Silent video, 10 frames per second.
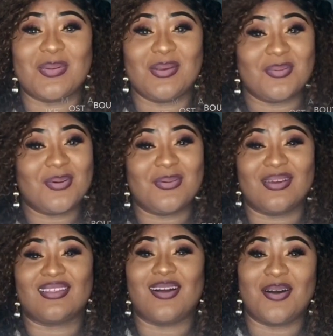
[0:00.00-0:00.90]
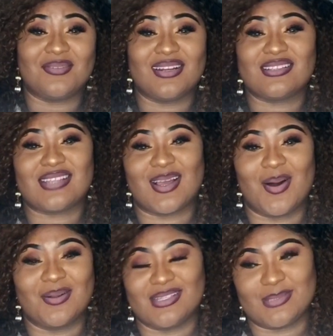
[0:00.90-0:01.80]
people with confidence like
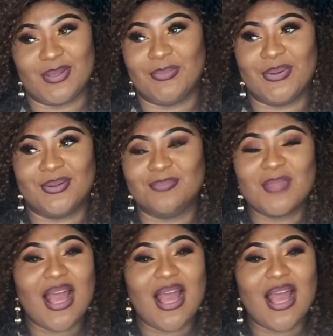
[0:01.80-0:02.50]
Congolese people.